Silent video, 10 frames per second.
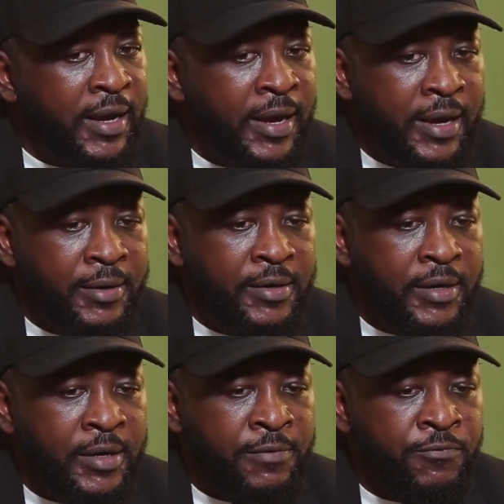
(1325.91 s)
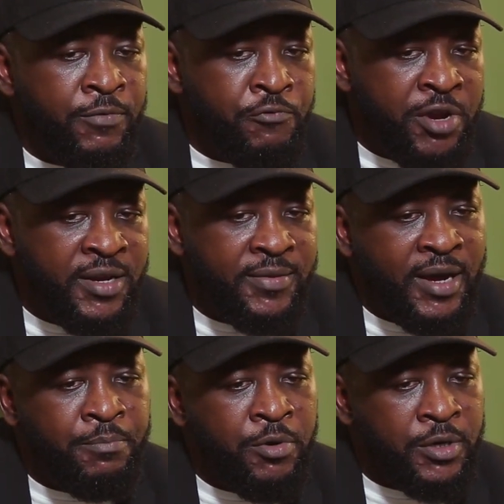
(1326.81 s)
And if, reading
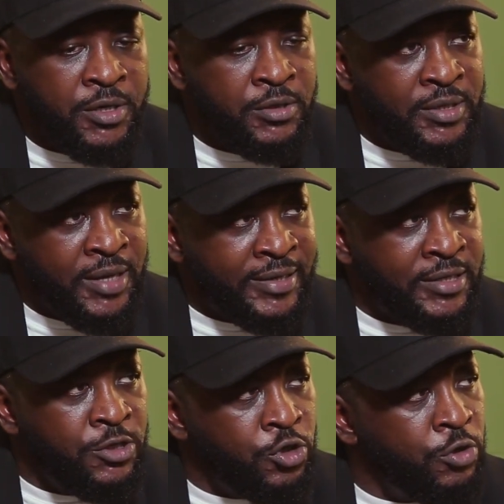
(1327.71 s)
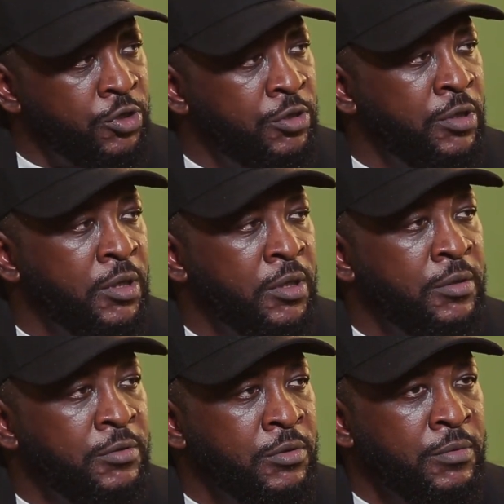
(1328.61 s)
that book, it actually shows you
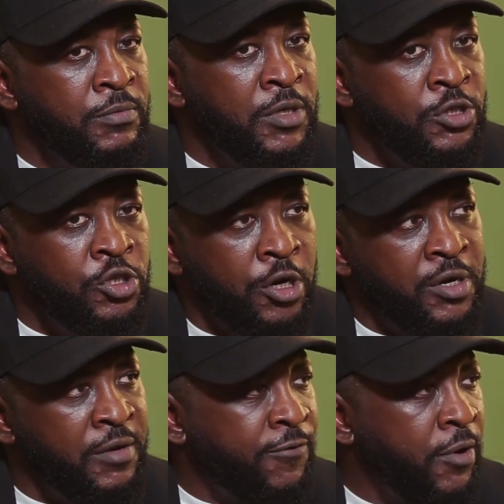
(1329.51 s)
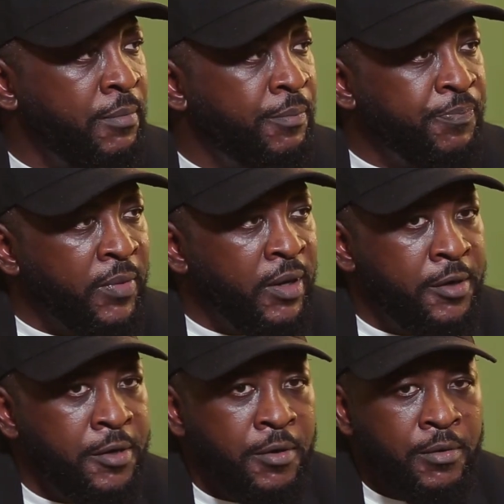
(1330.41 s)
the the journey from
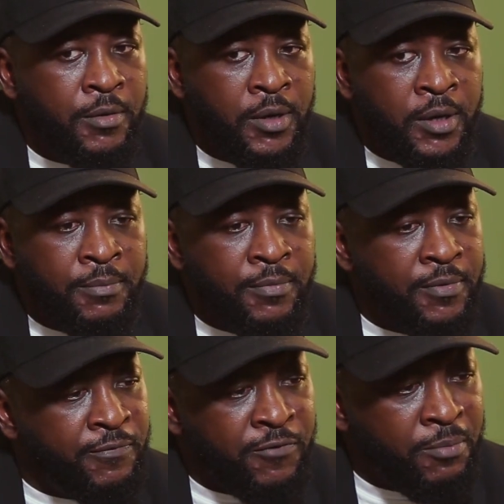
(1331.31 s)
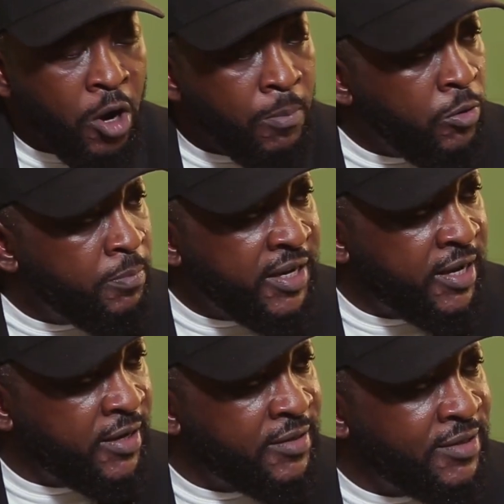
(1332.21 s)
you know um, from humble
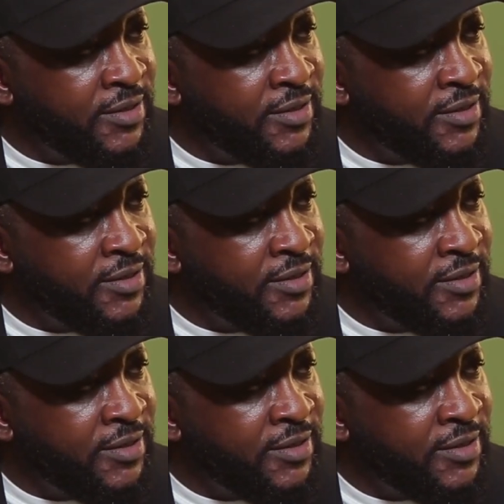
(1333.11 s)
beginnings.